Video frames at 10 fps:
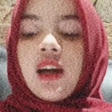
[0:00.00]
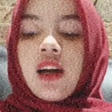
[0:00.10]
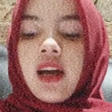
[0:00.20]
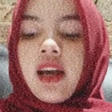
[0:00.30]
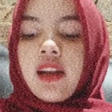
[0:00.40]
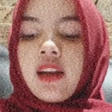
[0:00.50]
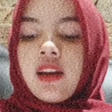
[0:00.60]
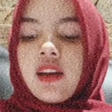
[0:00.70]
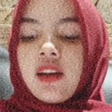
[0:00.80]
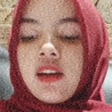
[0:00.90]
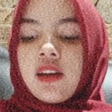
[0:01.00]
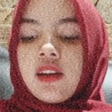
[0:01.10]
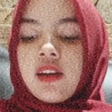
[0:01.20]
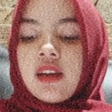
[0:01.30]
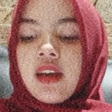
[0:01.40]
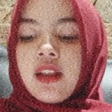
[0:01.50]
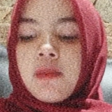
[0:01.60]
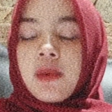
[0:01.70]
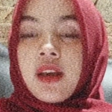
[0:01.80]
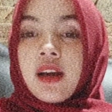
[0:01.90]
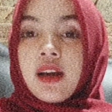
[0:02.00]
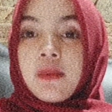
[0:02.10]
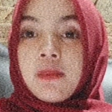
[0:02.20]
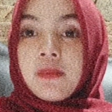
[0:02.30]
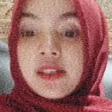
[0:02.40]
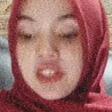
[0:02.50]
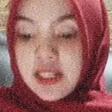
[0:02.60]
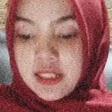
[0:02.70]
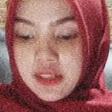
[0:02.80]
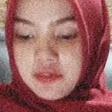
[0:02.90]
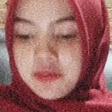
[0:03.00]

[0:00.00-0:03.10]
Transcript: and it become adjective.